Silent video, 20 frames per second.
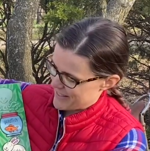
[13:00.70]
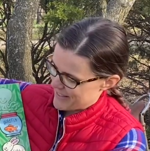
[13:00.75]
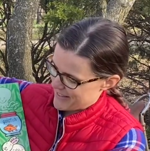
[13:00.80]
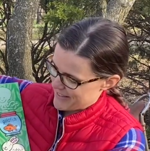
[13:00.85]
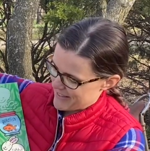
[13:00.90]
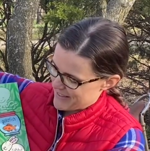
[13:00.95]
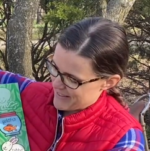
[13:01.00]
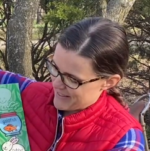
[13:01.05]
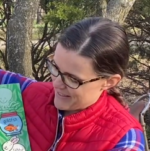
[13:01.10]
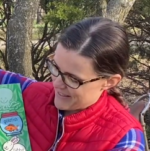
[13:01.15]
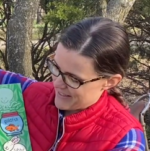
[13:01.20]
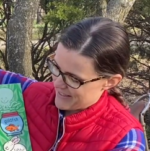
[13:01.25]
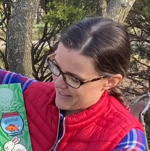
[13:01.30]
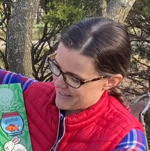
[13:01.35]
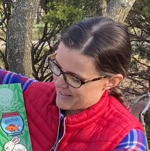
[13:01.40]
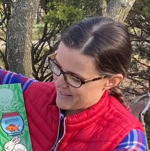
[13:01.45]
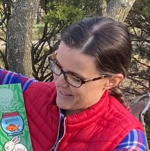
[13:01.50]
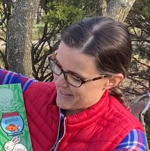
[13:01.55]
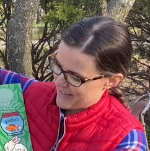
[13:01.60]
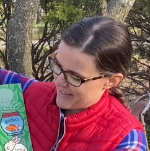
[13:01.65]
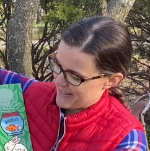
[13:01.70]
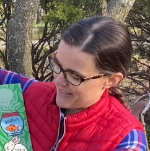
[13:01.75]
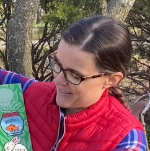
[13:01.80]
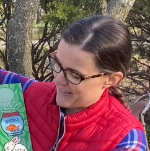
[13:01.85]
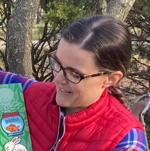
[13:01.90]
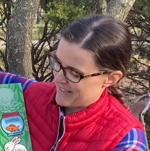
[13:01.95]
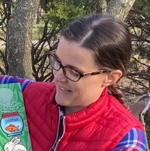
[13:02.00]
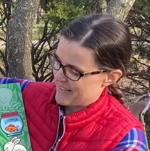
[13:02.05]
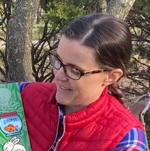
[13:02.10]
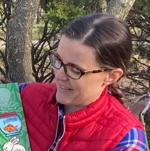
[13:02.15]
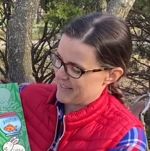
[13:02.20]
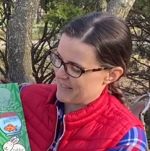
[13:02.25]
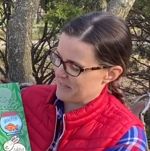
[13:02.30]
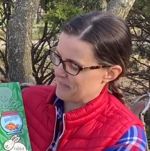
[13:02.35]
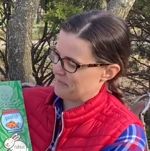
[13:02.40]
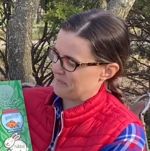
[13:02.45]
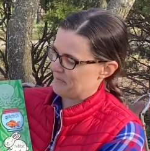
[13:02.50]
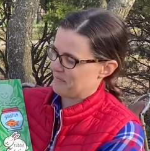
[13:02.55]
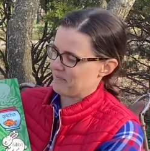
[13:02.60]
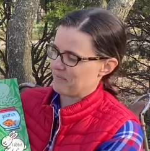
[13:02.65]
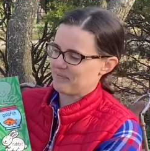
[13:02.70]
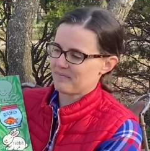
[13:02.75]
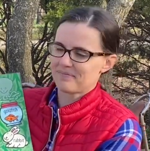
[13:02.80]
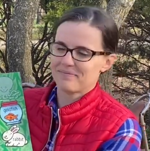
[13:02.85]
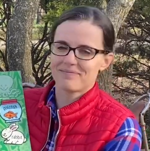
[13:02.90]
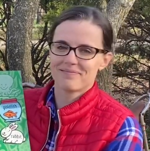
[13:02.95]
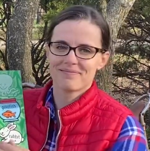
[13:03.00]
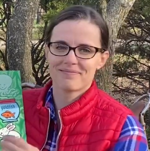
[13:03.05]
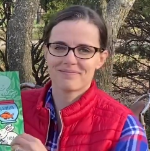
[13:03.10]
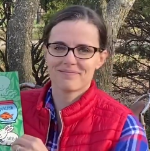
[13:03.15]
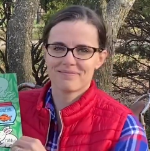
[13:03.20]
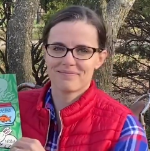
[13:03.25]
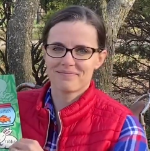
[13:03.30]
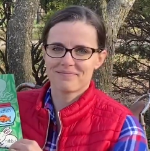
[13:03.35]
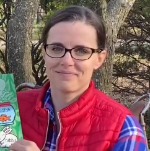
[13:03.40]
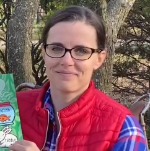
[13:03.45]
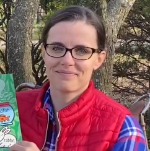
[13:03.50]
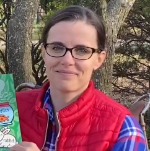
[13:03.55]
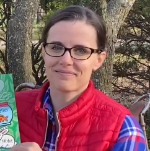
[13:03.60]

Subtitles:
Nobody speaks.